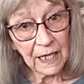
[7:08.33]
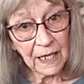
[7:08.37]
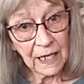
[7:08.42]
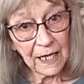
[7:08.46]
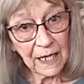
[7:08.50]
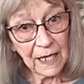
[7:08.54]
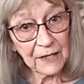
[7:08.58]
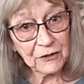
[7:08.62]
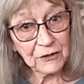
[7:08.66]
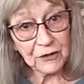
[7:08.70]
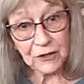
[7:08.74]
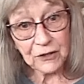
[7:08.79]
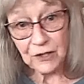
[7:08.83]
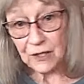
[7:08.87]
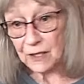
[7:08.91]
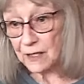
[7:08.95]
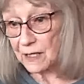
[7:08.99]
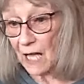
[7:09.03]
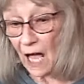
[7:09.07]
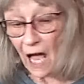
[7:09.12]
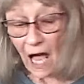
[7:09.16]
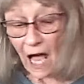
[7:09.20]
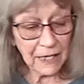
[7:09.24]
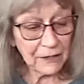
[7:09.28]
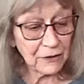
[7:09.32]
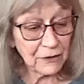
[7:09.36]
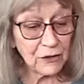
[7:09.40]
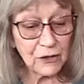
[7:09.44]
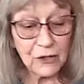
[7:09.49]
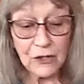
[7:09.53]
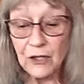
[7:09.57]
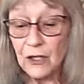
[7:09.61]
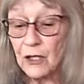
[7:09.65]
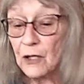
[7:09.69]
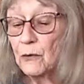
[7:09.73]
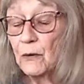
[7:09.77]
It's just, I
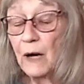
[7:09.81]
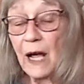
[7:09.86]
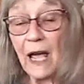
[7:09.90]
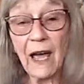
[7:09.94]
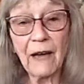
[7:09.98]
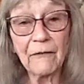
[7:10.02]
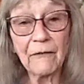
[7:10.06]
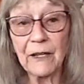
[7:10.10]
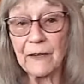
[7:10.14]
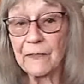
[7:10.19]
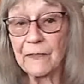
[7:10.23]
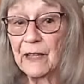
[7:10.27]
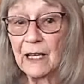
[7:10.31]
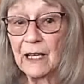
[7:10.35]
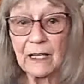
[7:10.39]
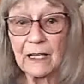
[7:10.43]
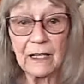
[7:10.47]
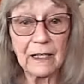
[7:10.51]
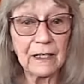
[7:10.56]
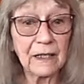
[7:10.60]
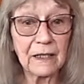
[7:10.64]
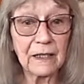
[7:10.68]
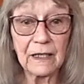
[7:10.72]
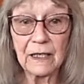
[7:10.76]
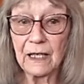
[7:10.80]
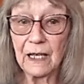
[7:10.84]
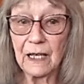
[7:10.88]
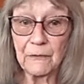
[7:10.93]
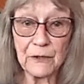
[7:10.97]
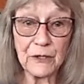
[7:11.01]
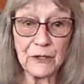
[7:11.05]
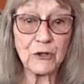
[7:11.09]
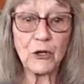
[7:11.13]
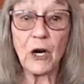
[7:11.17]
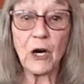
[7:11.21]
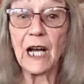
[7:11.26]
knew everything he
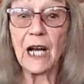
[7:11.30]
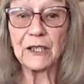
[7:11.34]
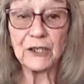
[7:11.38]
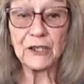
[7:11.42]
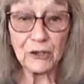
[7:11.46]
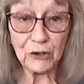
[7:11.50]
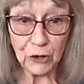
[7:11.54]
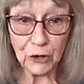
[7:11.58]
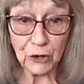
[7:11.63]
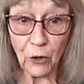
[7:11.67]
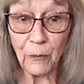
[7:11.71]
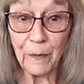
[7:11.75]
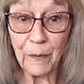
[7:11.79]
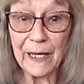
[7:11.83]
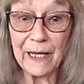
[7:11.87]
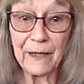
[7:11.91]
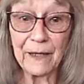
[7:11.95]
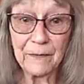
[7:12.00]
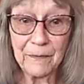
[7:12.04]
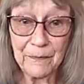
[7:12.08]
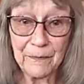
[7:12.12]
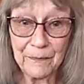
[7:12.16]
was trying to show me.